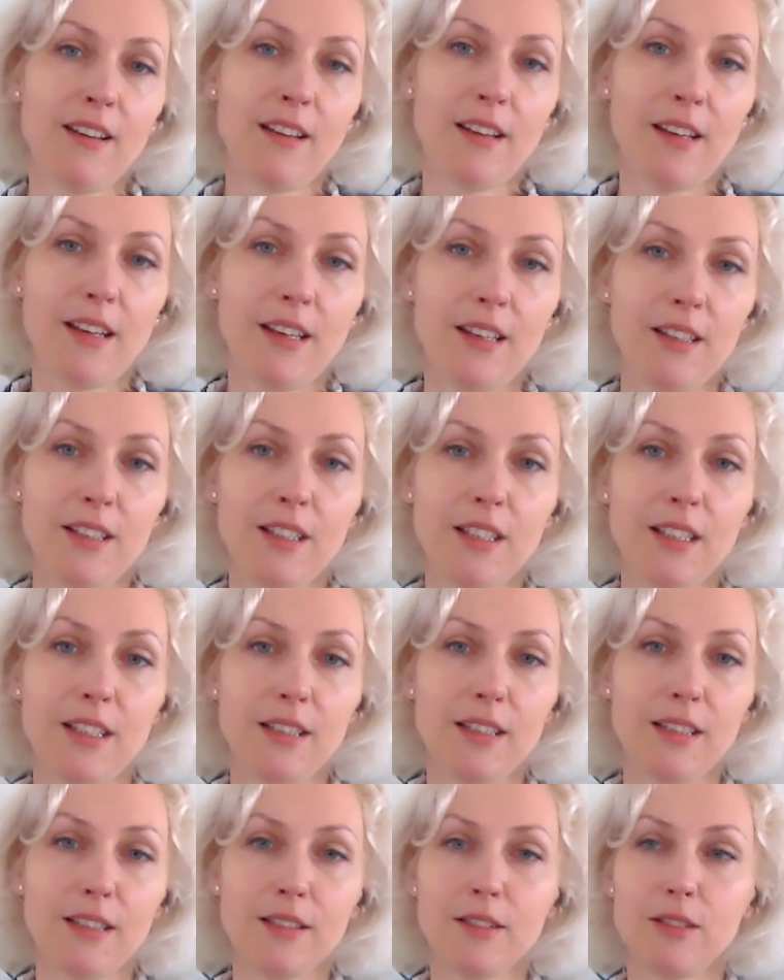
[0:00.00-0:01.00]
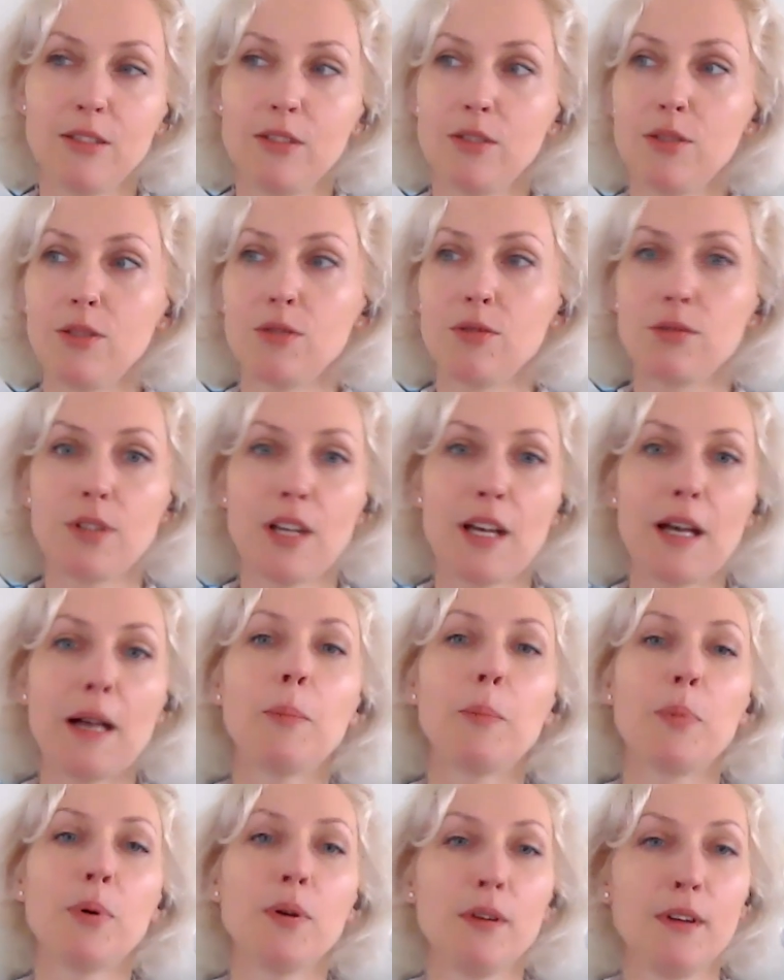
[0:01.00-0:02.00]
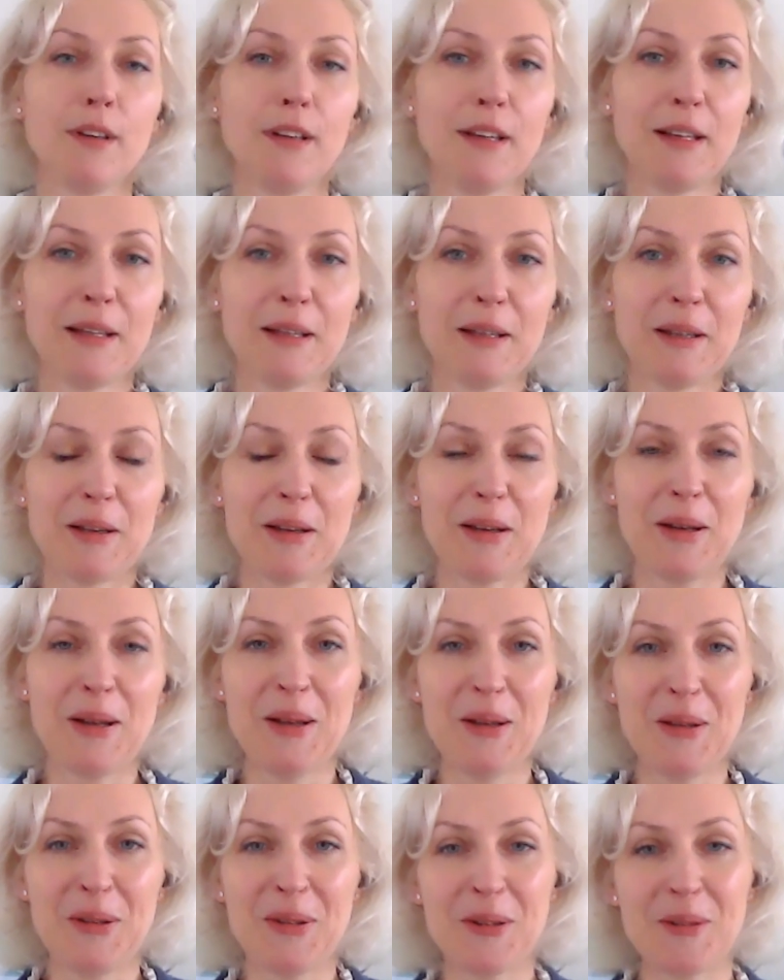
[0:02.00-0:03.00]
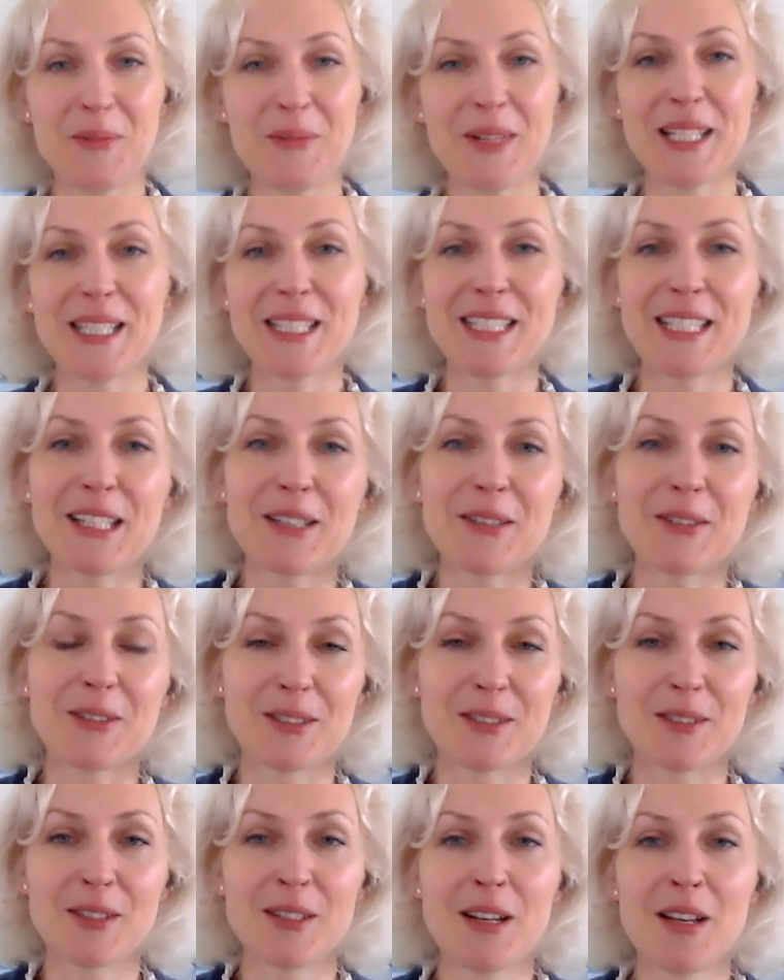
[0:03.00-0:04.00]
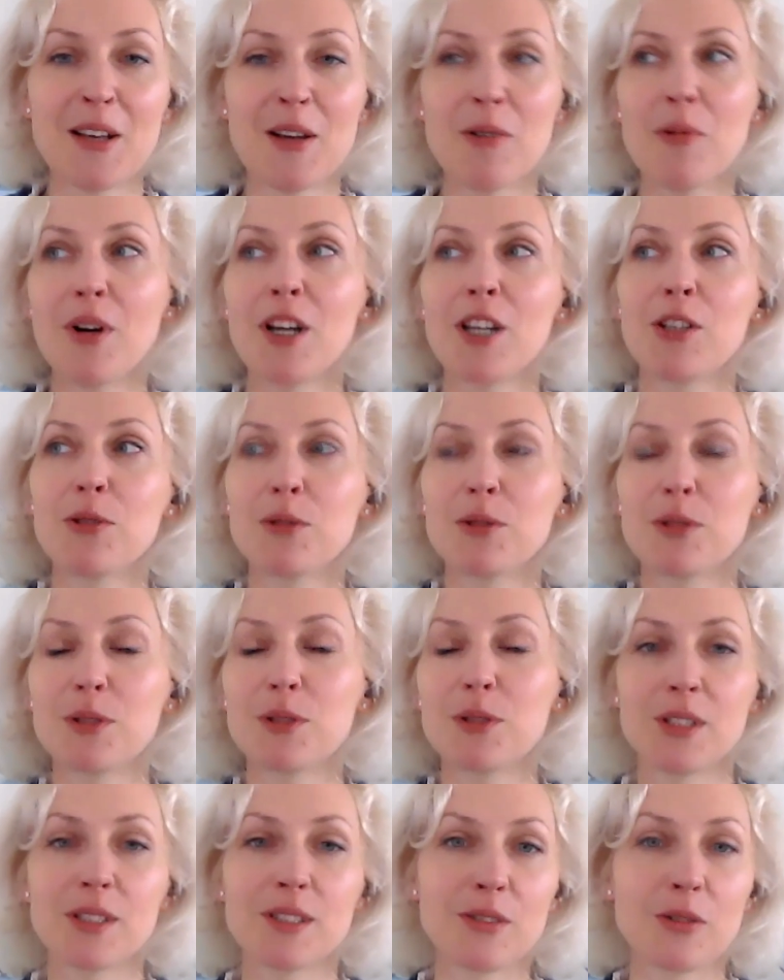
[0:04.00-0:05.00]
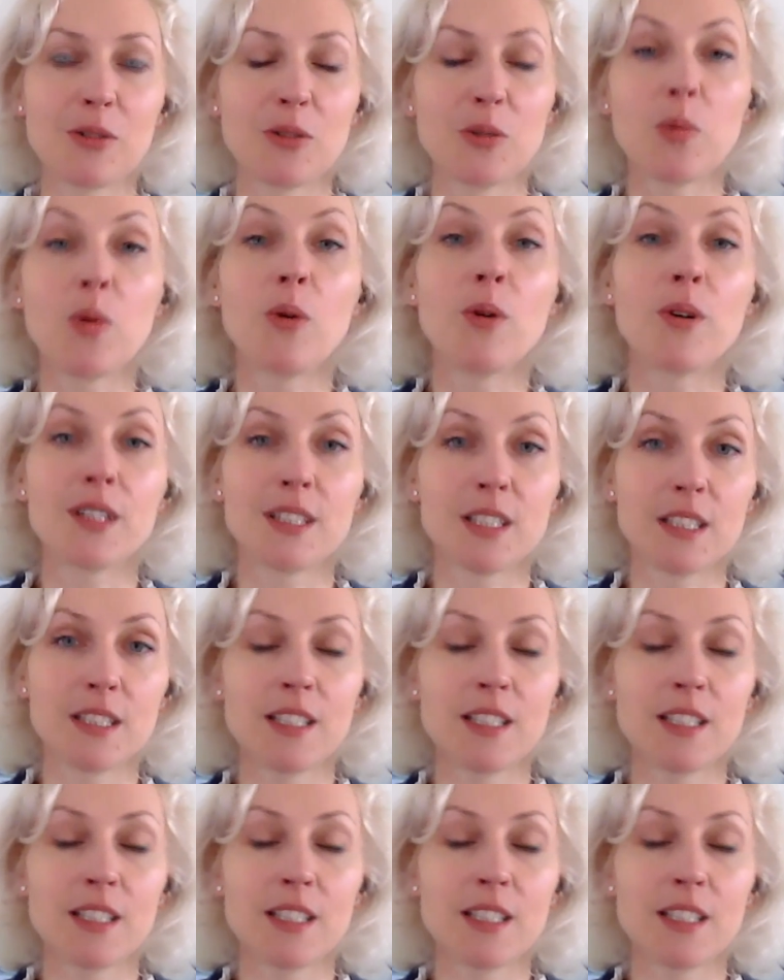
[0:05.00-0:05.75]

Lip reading: any, help from IT or why user wasn't onboarded.